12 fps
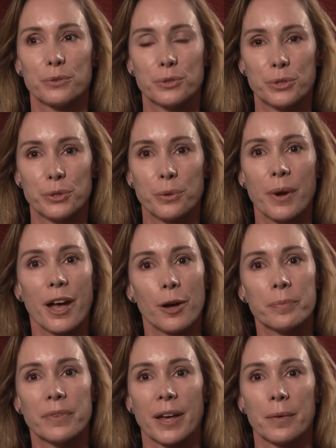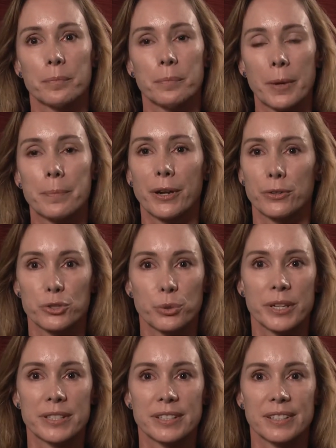to help them make better
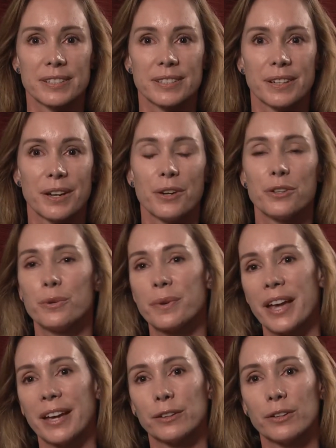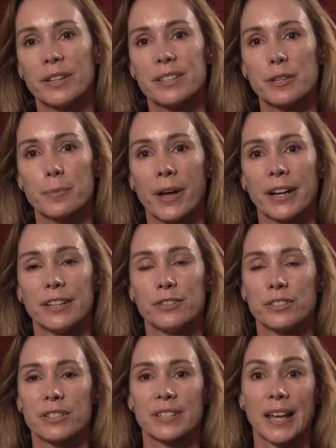choices. You can't look at somebody and
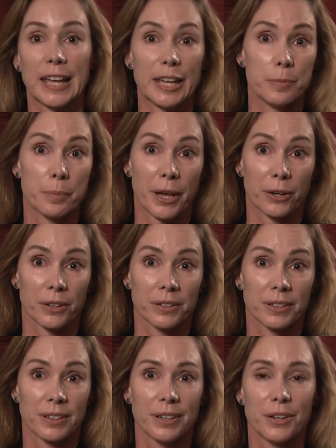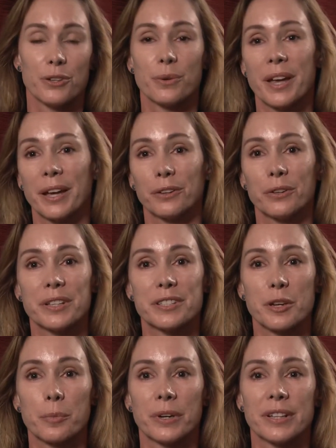just say, eat better. You can't look at
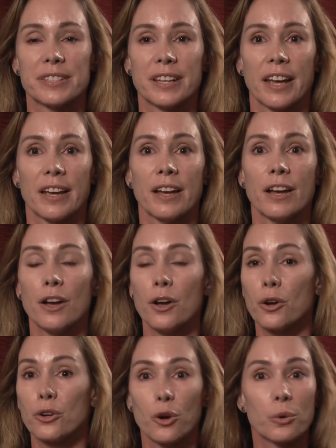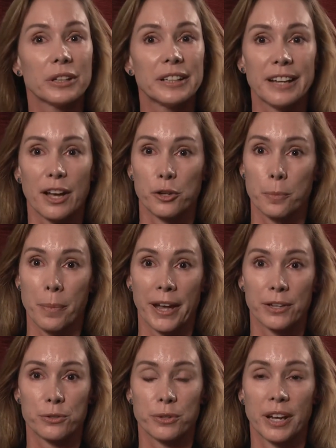someone and say, go clean out your
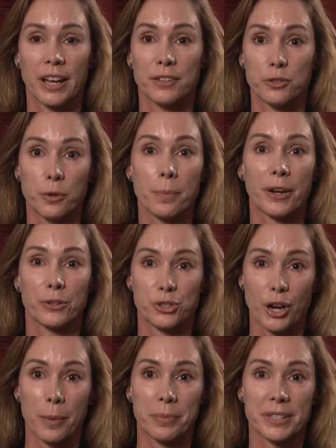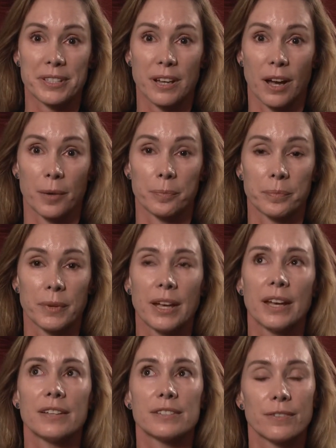pantry and do a better job this time.
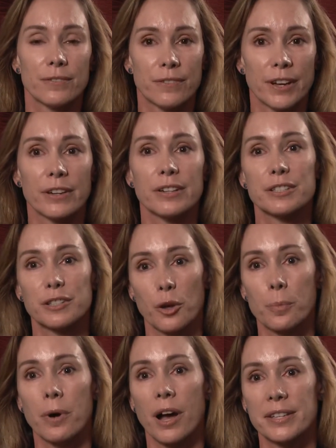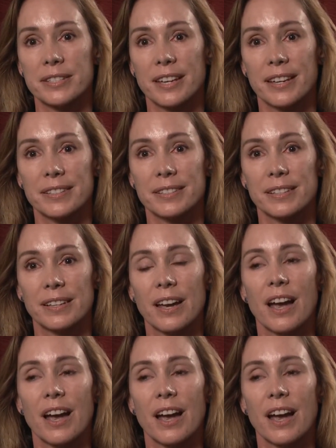It's a very slow process.